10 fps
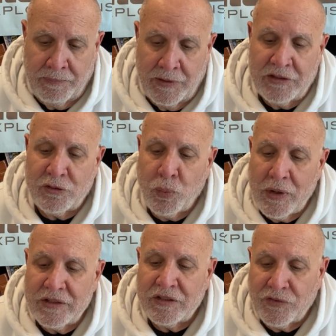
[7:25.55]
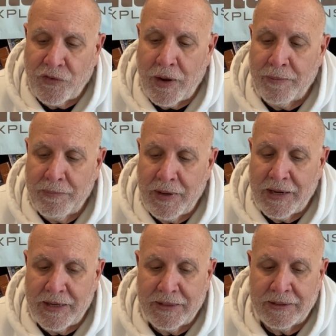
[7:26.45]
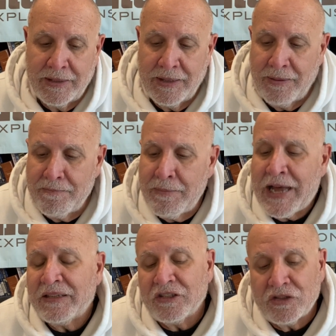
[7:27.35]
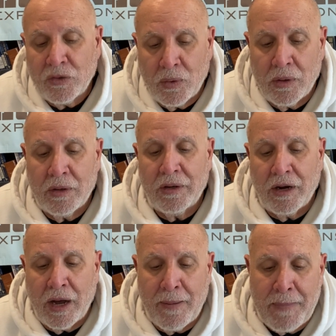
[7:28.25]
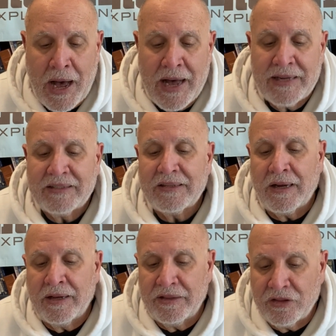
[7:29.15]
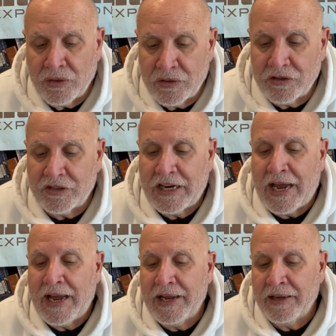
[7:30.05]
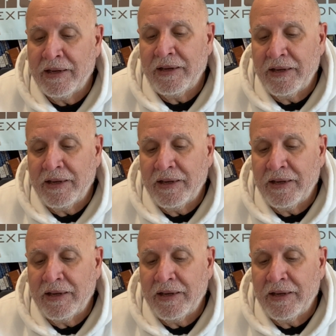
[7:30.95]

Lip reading: This was from Mansour Abbas on Thursday,